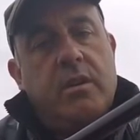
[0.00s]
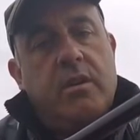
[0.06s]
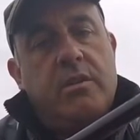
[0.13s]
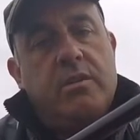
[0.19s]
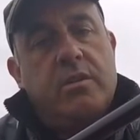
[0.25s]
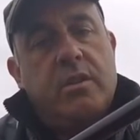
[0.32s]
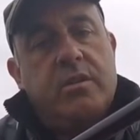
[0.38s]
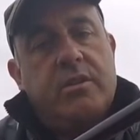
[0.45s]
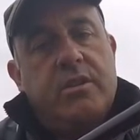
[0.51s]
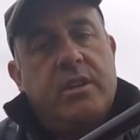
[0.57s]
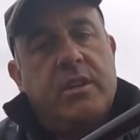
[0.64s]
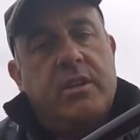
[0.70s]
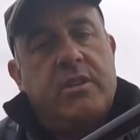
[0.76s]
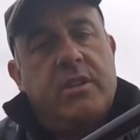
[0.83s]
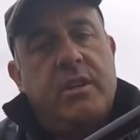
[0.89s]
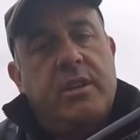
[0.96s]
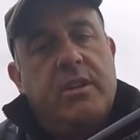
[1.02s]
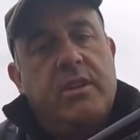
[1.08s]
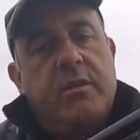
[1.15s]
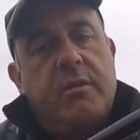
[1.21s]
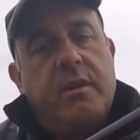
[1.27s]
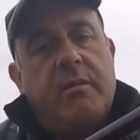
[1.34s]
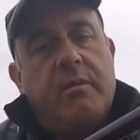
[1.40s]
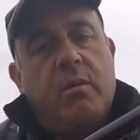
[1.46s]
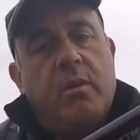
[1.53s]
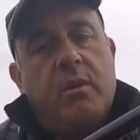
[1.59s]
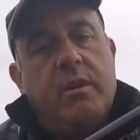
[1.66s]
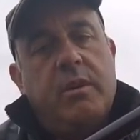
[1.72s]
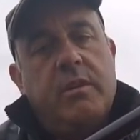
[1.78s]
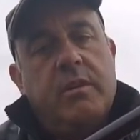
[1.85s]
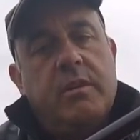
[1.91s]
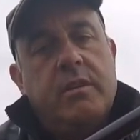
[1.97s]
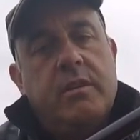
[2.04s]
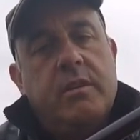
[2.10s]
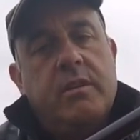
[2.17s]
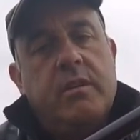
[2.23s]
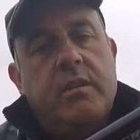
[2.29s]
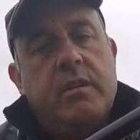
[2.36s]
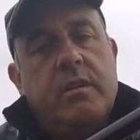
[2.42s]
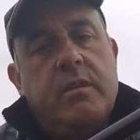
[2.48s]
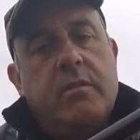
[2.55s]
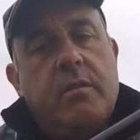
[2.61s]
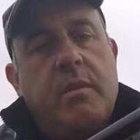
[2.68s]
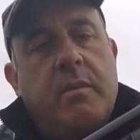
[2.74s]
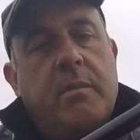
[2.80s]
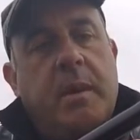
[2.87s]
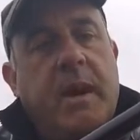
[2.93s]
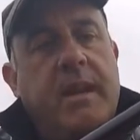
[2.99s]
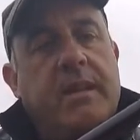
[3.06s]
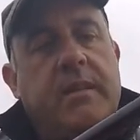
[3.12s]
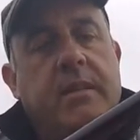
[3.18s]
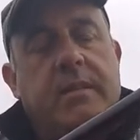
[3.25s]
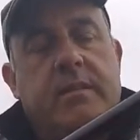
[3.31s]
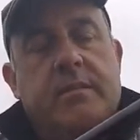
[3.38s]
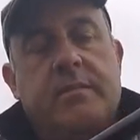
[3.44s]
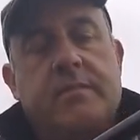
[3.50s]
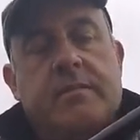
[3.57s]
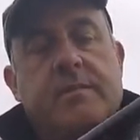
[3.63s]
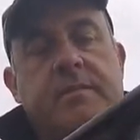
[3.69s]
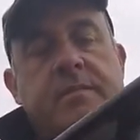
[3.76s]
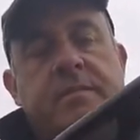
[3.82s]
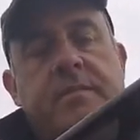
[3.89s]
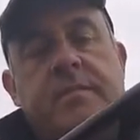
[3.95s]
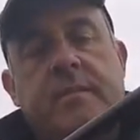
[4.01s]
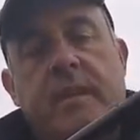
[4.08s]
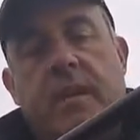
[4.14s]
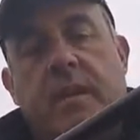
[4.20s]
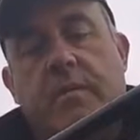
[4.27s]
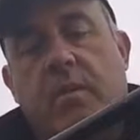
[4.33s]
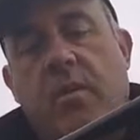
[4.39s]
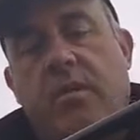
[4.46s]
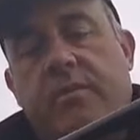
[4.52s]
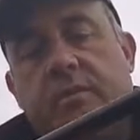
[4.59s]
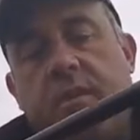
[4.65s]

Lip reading: size 16 QM1 with a band. And what I've